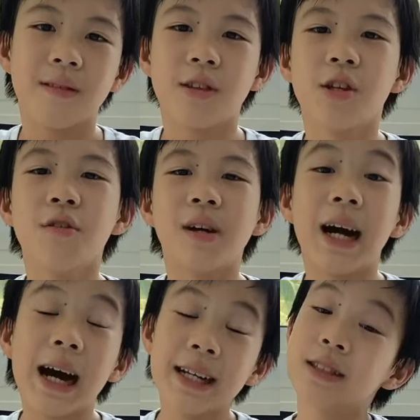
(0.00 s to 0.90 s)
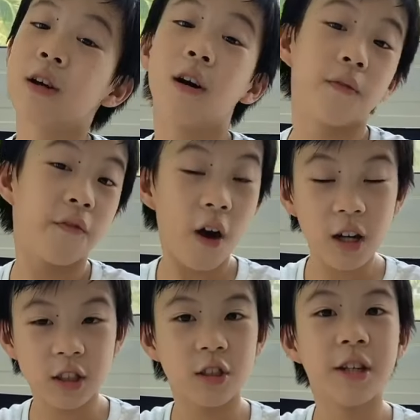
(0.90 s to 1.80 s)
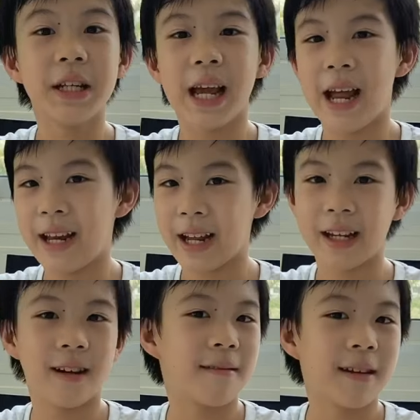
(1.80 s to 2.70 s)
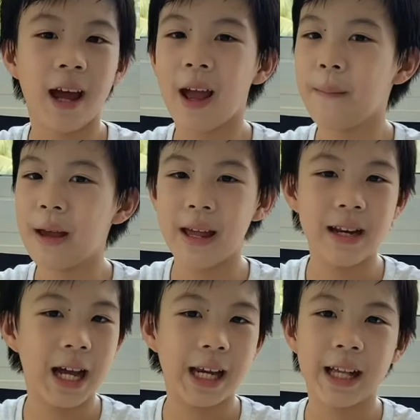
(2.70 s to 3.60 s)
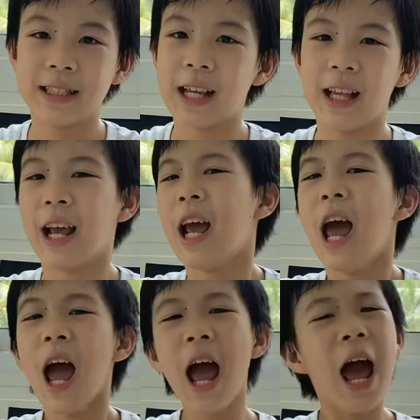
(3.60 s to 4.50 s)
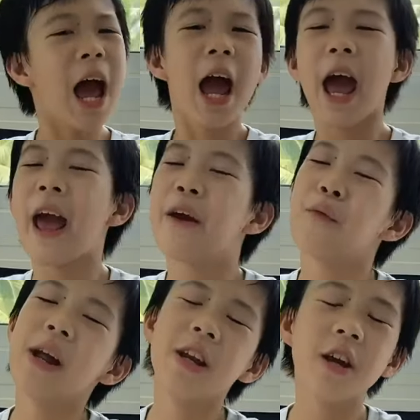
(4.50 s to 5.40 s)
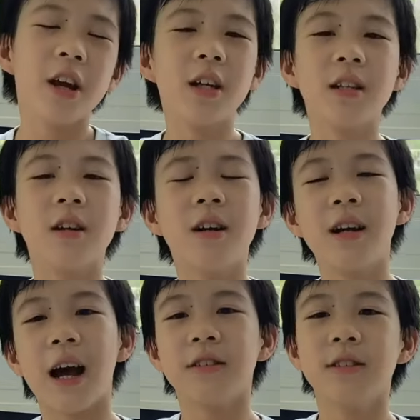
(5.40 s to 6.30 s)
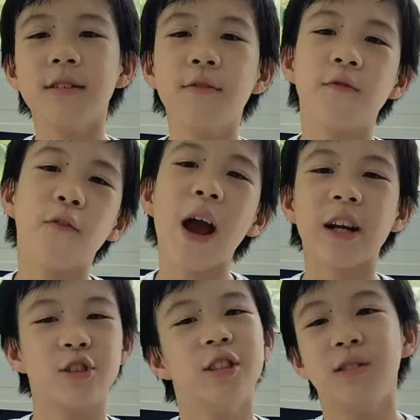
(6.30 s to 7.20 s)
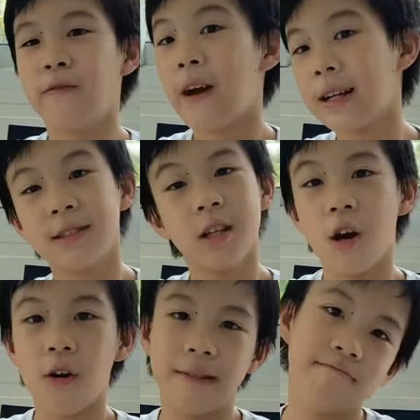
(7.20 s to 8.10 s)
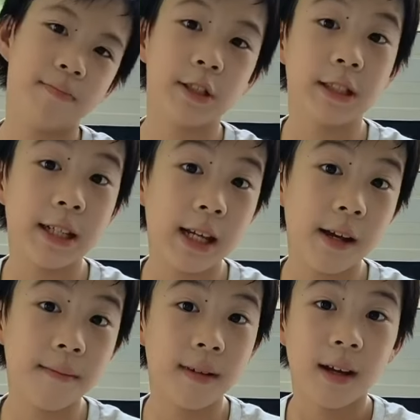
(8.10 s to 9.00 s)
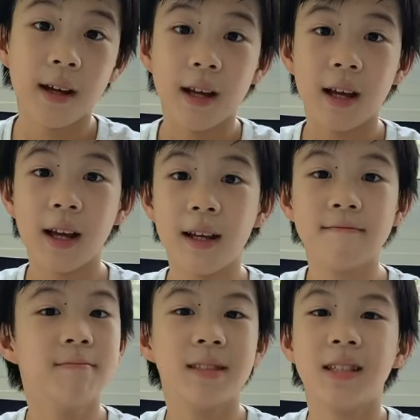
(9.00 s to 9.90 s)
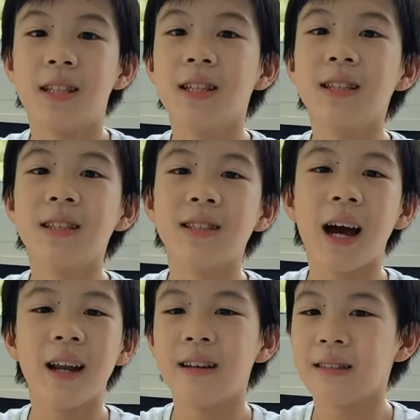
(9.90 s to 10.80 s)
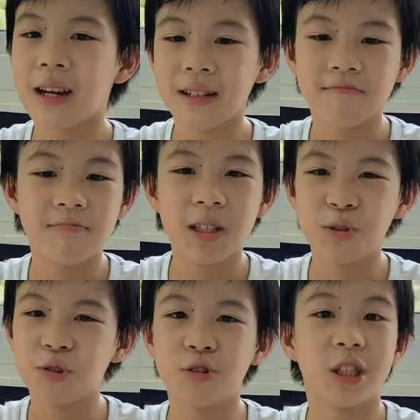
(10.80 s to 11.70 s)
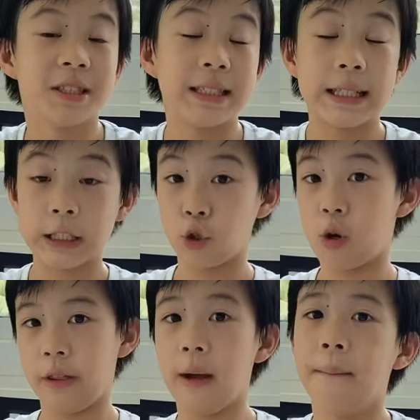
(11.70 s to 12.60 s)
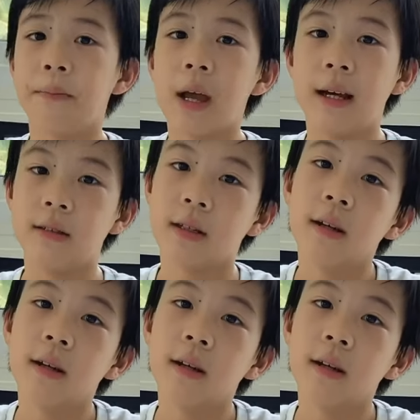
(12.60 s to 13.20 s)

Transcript: two guys called Foster and Yannick came in and said like, "Hey, when are you gonna learn how to do fractions, Fatso?" and bullied him. And he decided that he should just ignore them. And